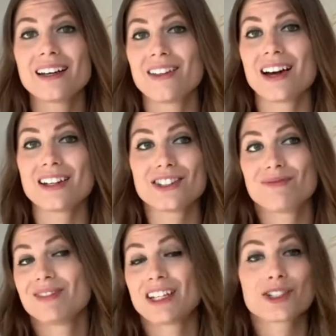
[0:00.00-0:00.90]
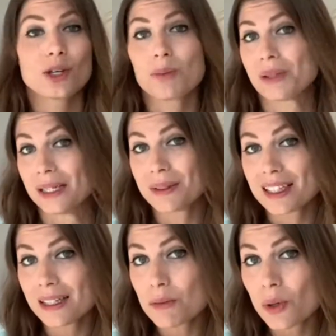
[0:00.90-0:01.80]
that they just don't play with
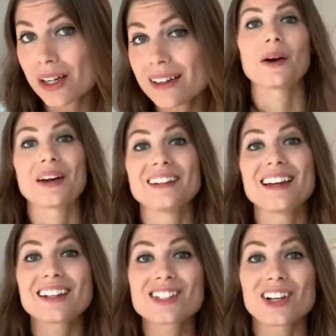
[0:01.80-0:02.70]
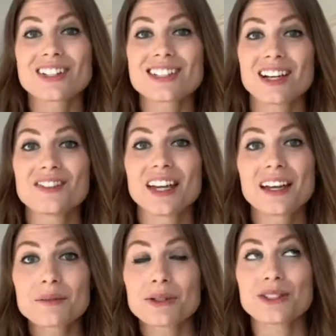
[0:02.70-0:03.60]
anymore. Okay, next are stuffed
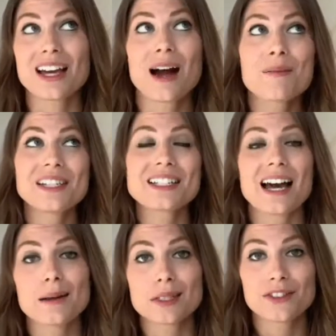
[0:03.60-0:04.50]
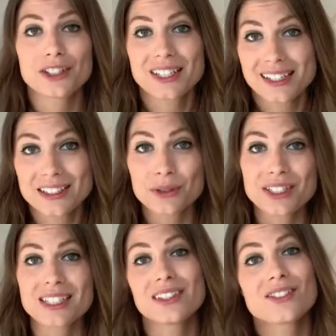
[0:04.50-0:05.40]
animals. How many times have your kids
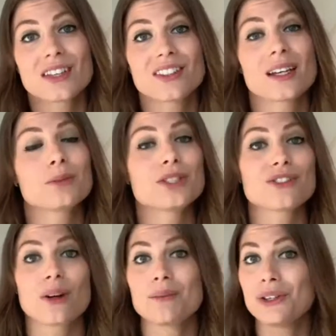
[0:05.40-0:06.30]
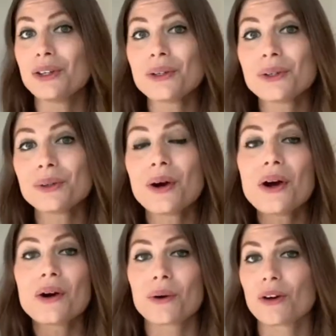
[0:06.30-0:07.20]
received stuffed animals from you
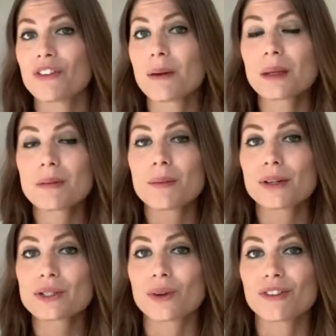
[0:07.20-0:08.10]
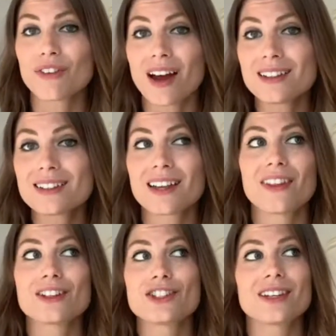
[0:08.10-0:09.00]
or family members or friends and
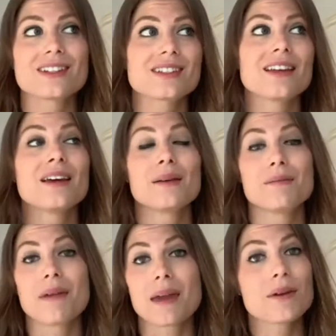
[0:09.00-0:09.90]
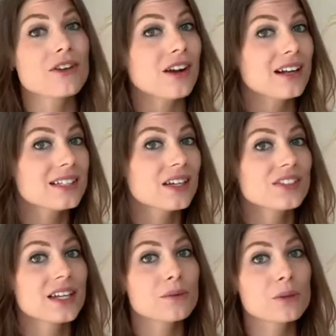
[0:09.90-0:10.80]
they just, maybe they're not stuffed
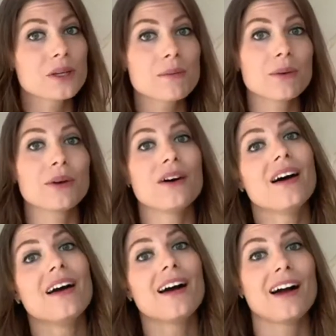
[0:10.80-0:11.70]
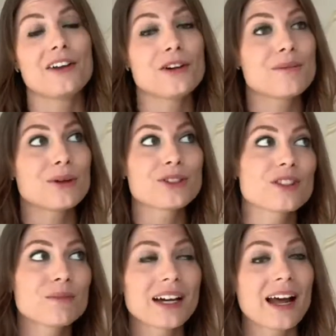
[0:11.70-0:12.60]
animal people? I know most
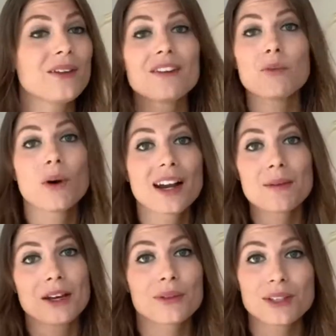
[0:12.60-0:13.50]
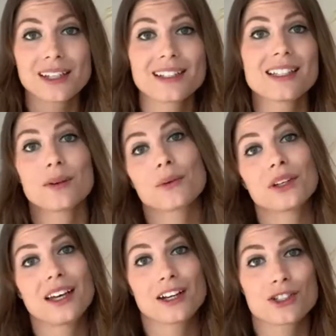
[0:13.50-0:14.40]
of my, I only have one out of my three kids that
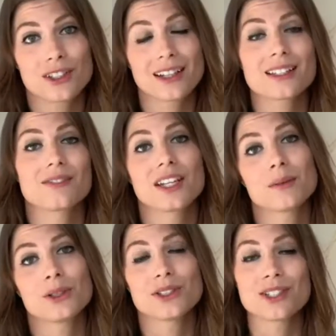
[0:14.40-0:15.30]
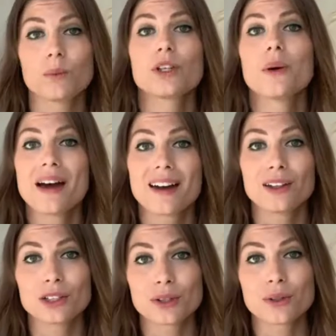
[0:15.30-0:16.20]
really actually like stuffed animals. Go ahead
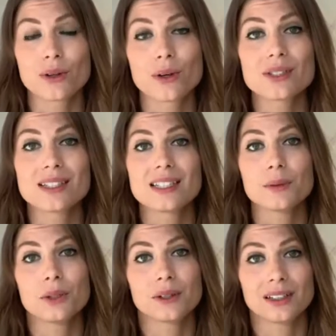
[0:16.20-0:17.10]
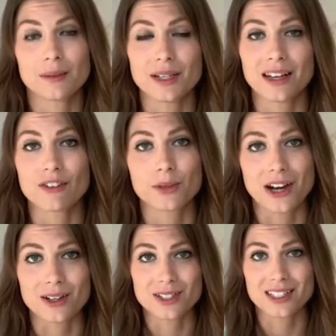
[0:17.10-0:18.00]
and look through those and see what you can eliminate from your
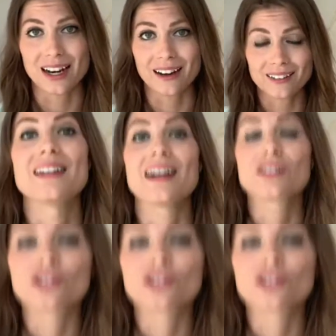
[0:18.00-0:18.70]
house today. Next